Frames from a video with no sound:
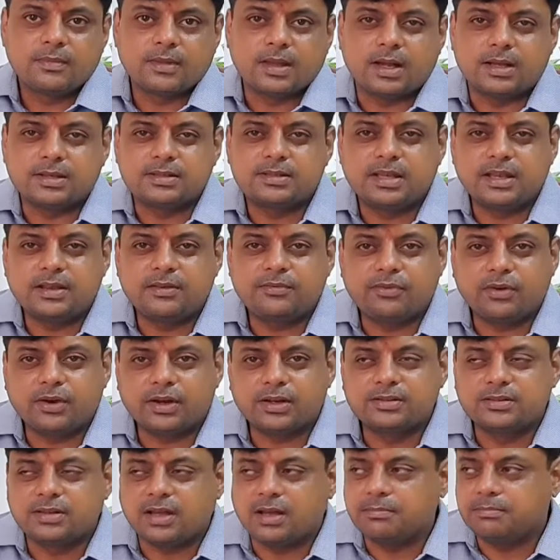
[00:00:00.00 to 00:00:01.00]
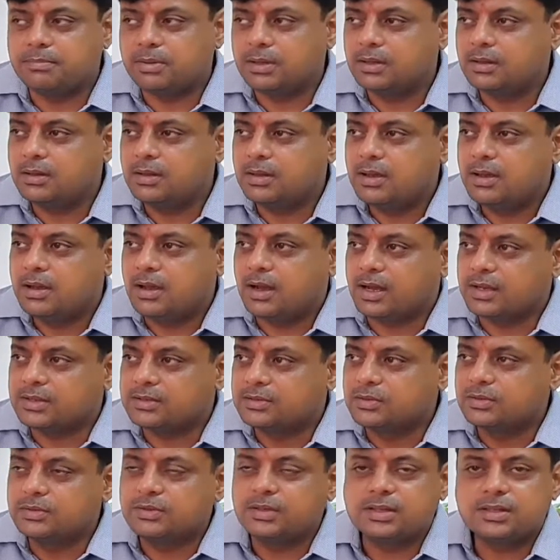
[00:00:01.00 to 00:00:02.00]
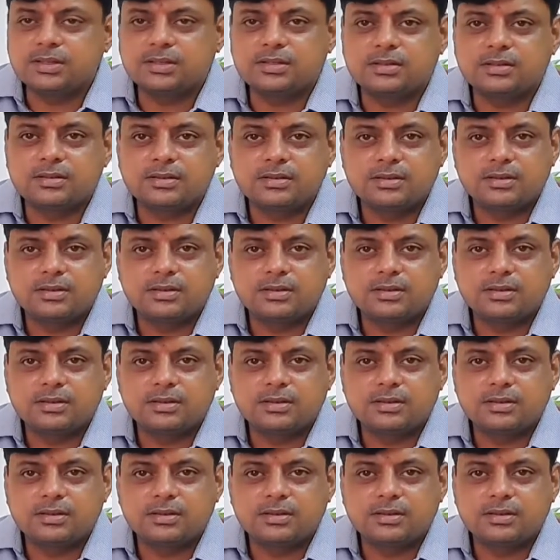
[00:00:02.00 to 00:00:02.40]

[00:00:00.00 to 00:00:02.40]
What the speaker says: Say, for example, a student